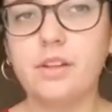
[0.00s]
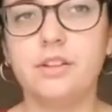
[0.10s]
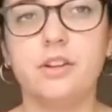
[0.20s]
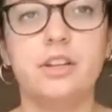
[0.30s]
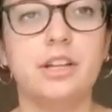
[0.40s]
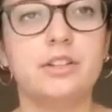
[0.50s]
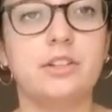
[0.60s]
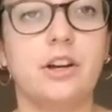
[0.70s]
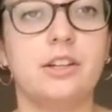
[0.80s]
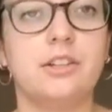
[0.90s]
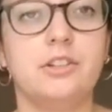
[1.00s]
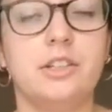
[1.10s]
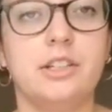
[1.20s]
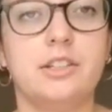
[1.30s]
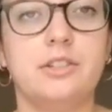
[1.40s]
So to get started, you
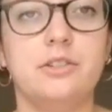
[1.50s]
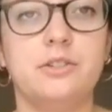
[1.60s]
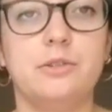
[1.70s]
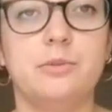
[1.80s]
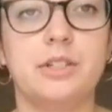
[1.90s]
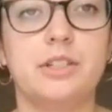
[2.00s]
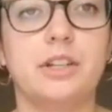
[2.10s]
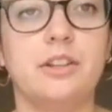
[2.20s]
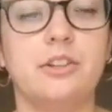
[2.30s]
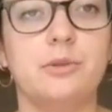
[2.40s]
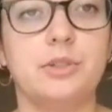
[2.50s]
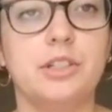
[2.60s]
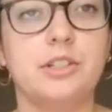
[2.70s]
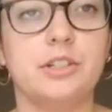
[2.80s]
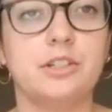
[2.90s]
need to put together your
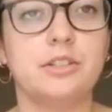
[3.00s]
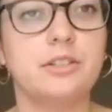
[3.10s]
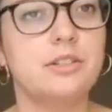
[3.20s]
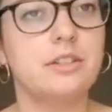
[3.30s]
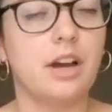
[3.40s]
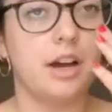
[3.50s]
materials.